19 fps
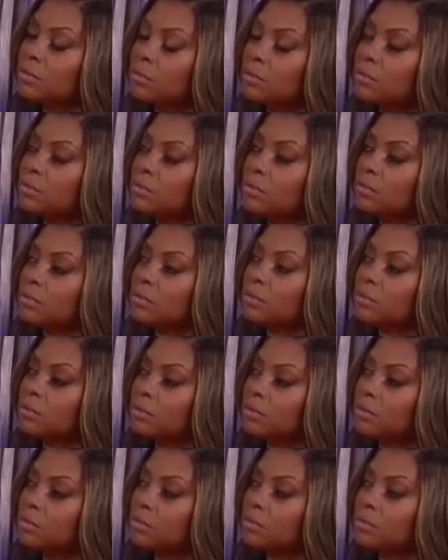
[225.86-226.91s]

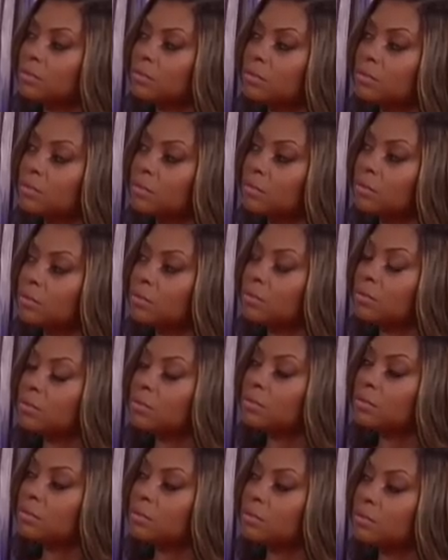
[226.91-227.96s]

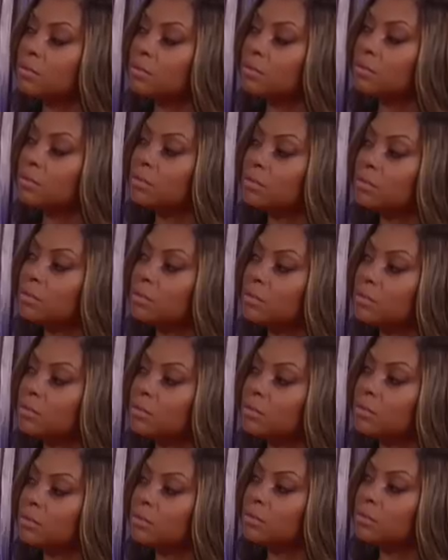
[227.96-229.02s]

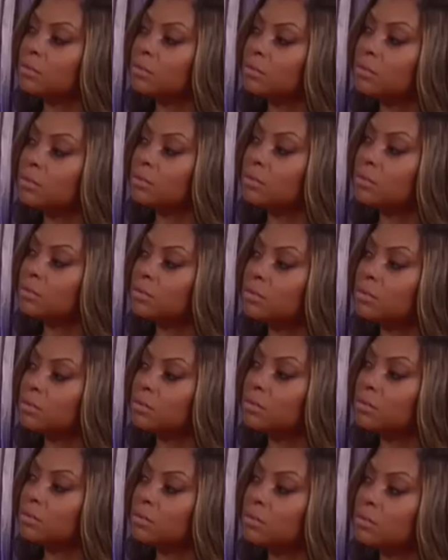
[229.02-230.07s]

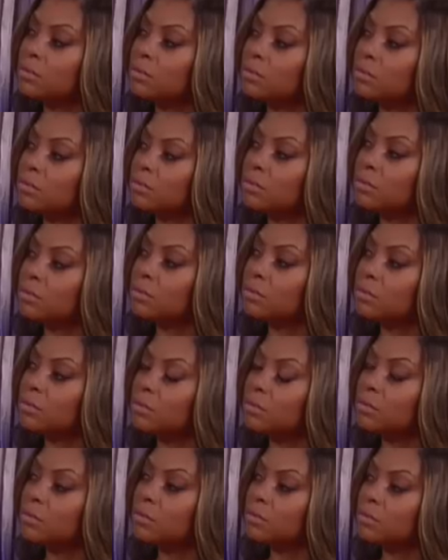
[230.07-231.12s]

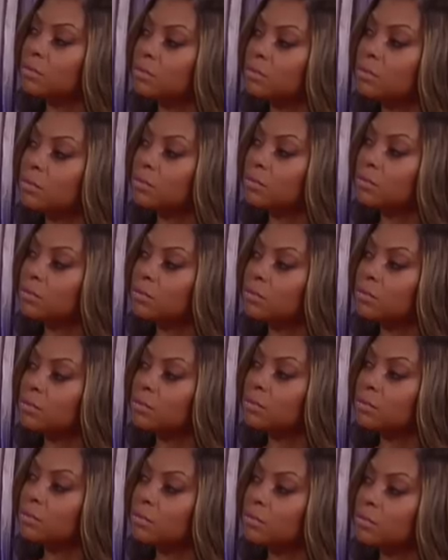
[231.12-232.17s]

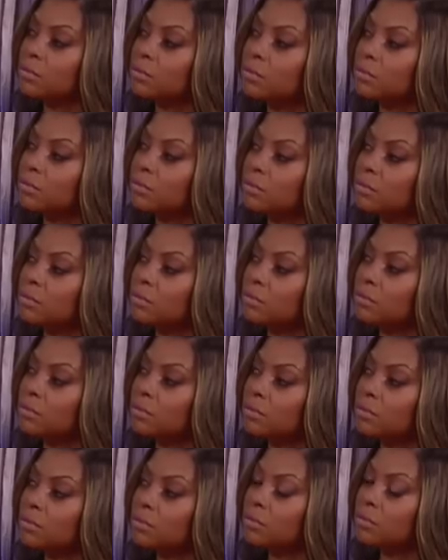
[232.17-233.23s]

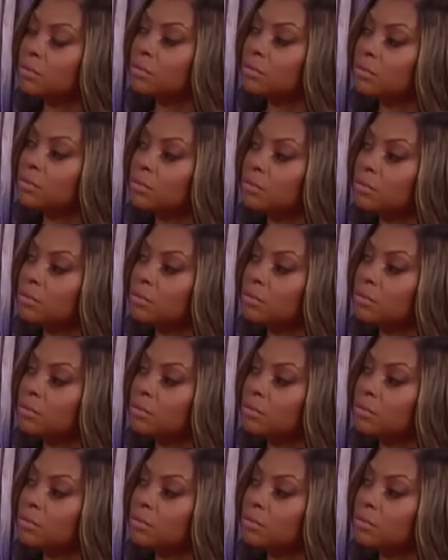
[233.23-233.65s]
(silent)